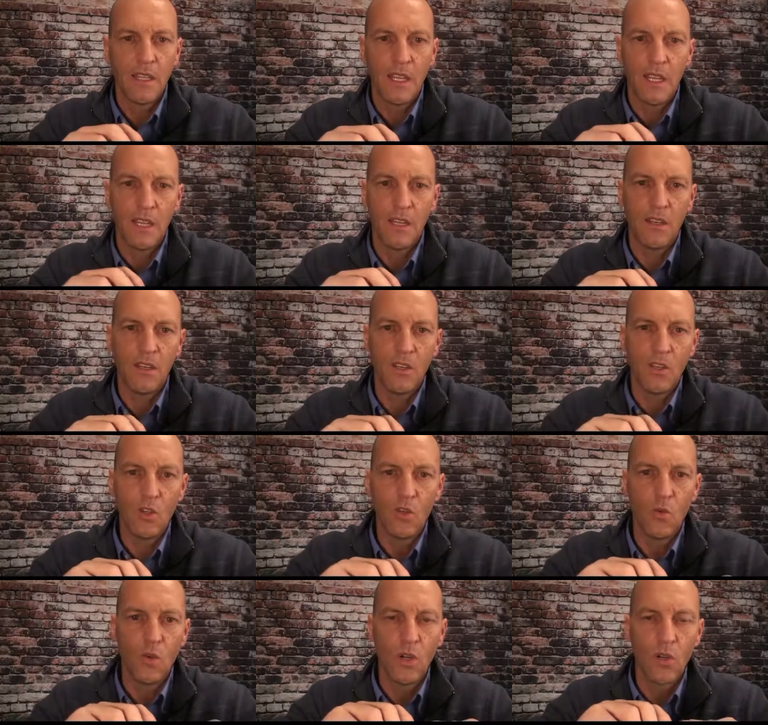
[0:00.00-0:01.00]
then
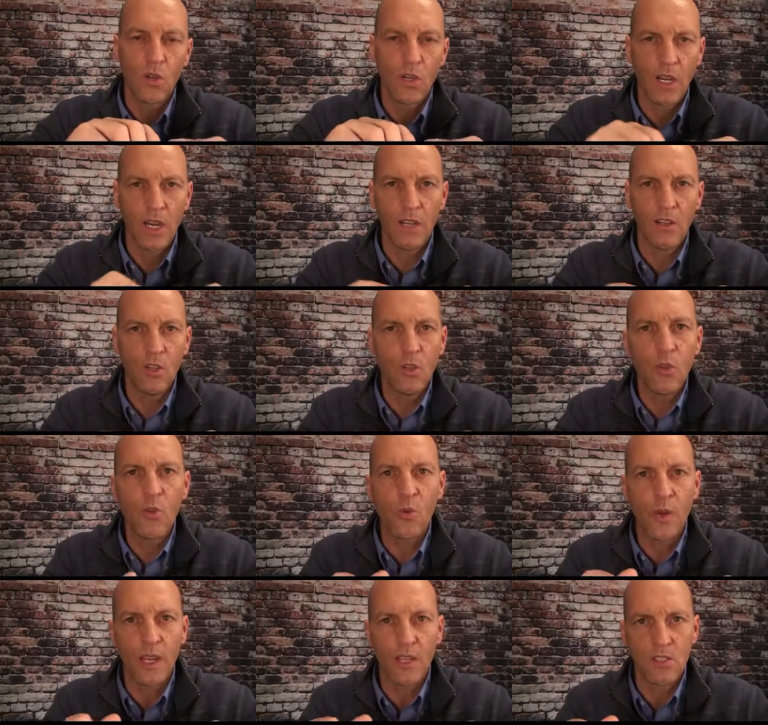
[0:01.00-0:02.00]
you will cut new
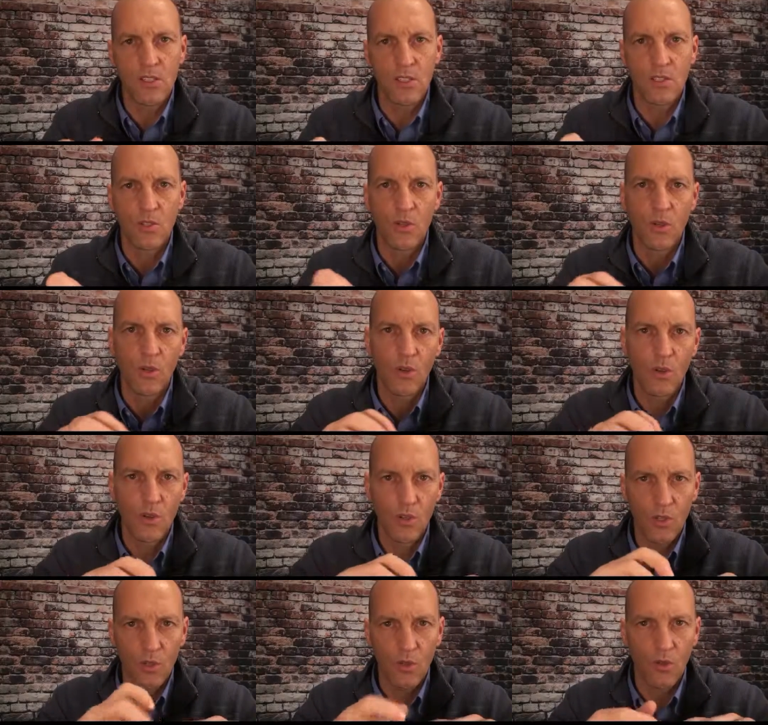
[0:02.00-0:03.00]
threads into it
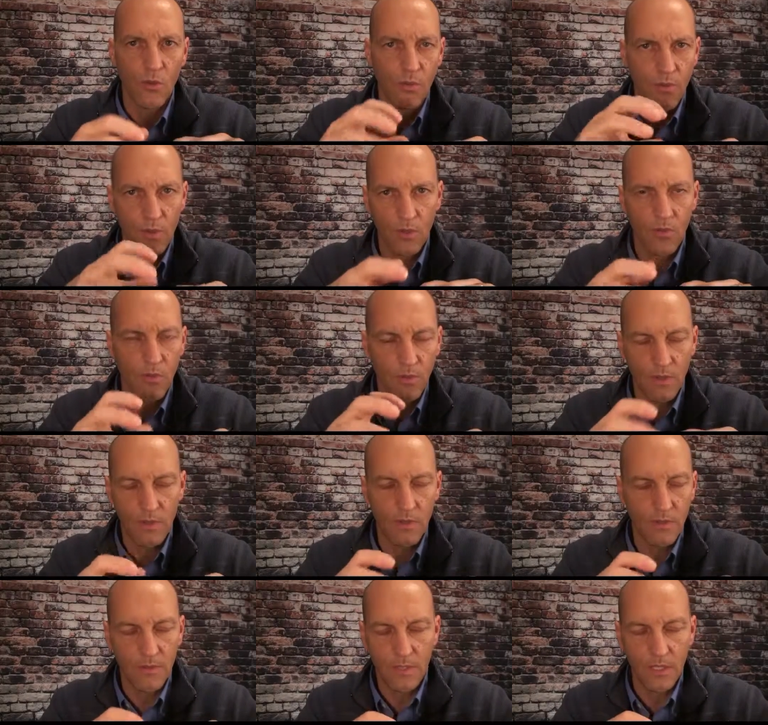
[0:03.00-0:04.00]
or you'll,
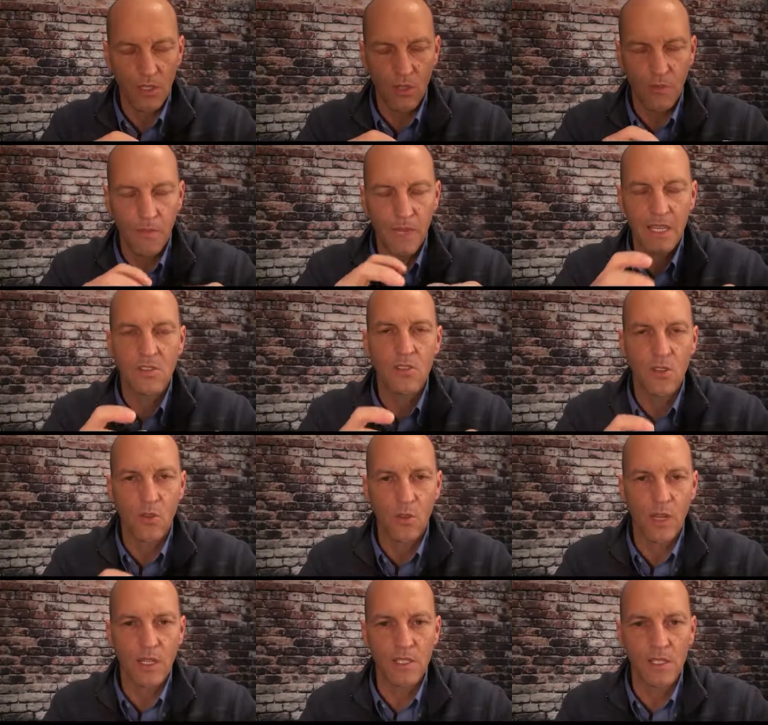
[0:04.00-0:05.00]
you'll you know, mess the
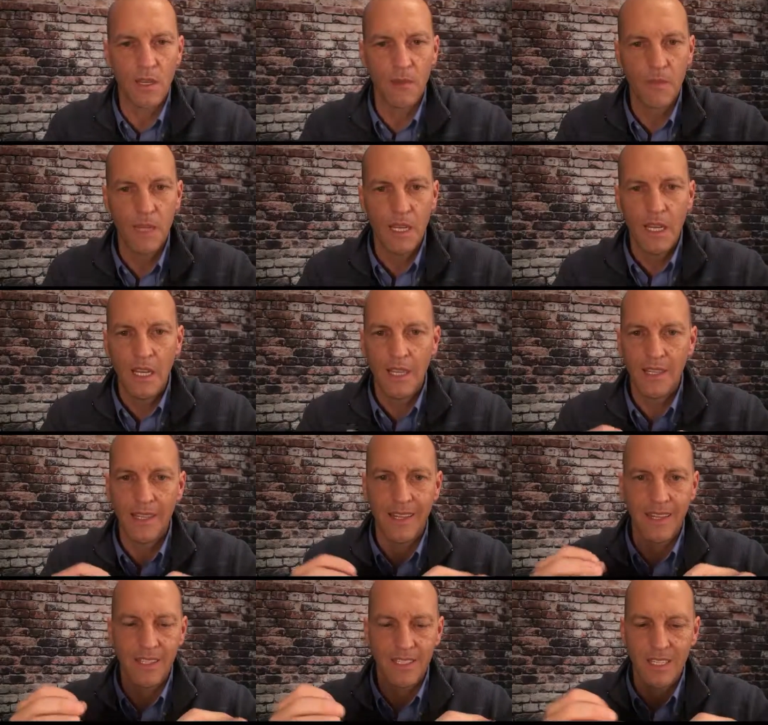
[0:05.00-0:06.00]
threads up. And
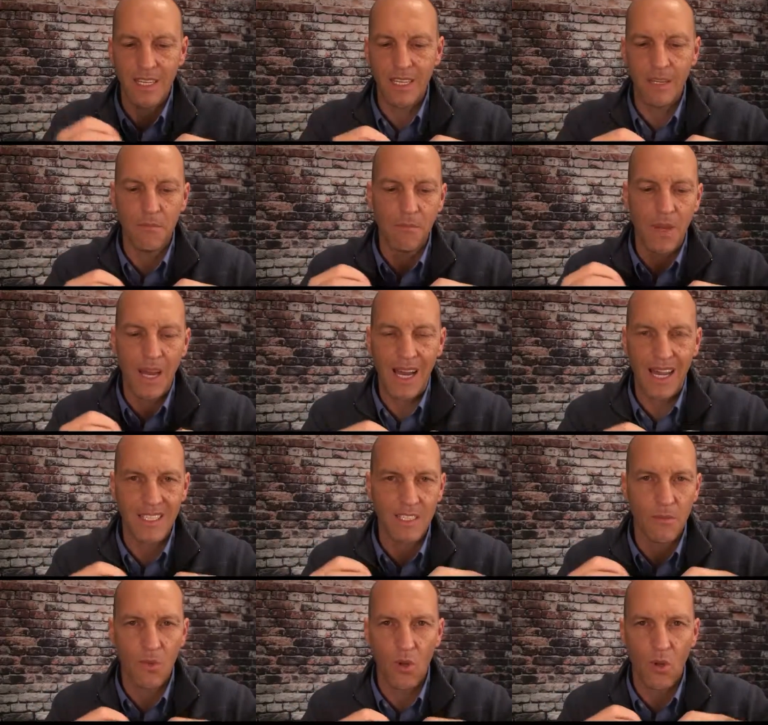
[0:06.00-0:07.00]
then it's like
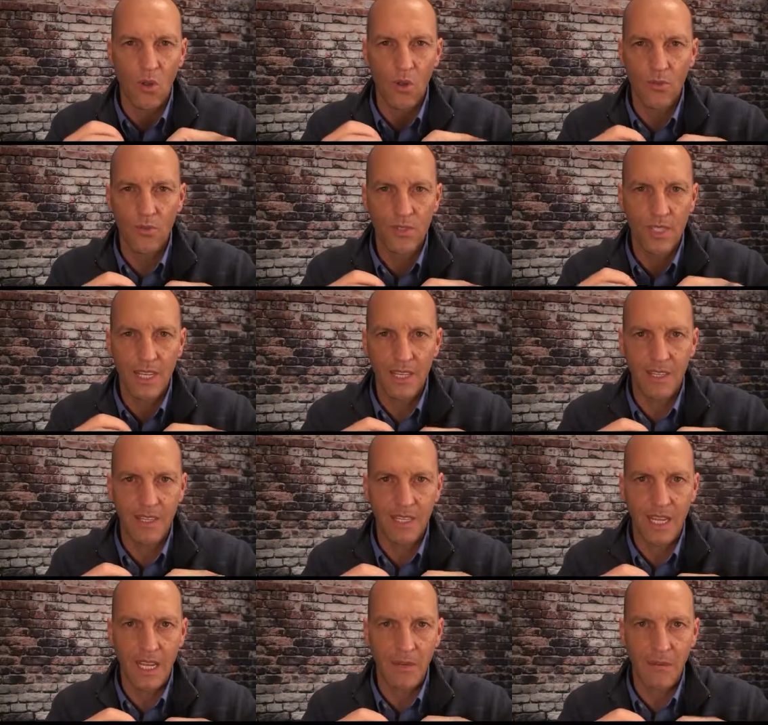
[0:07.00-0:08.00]
impossible to get
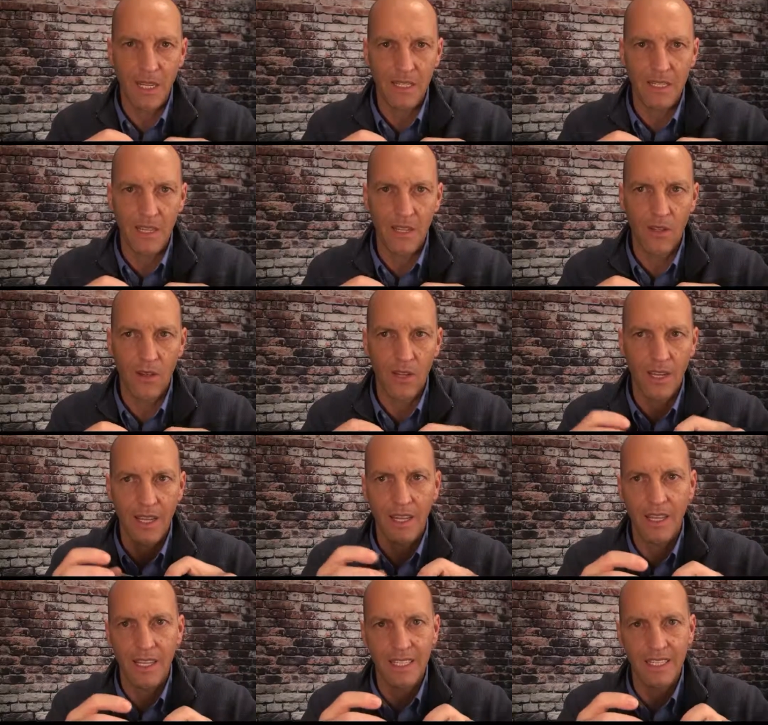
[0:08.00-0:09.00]
the tank back together. I
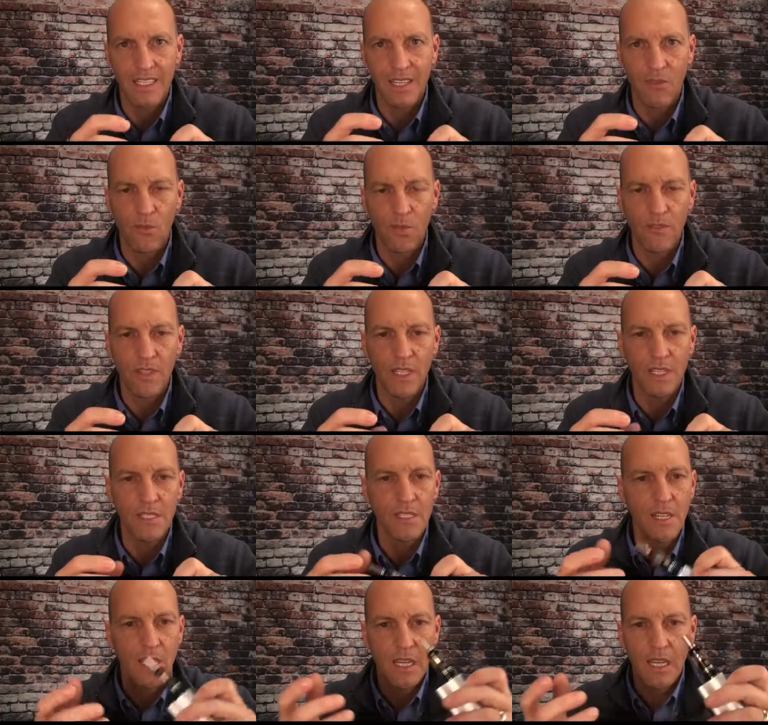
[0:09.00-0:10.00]
got like several of
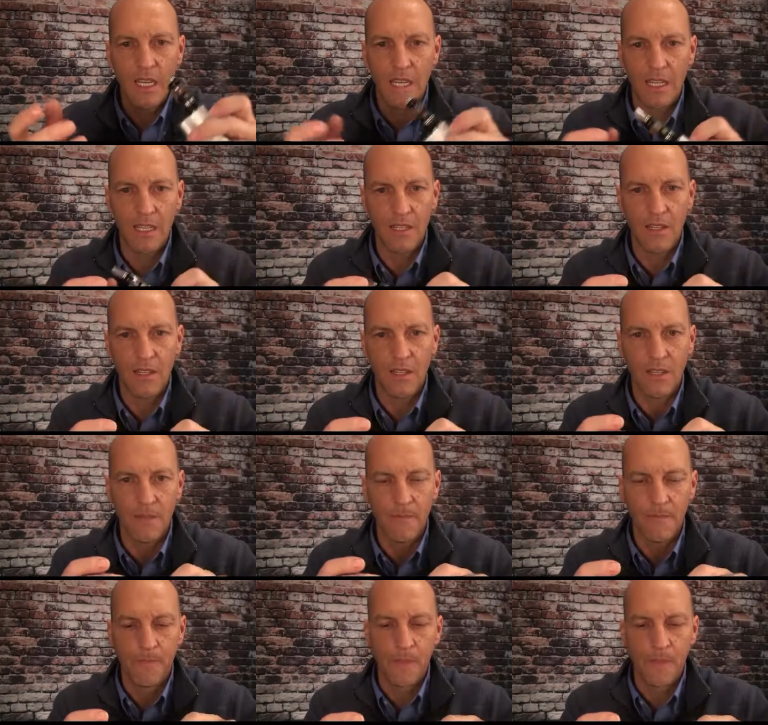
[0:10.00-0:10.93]
these and uh,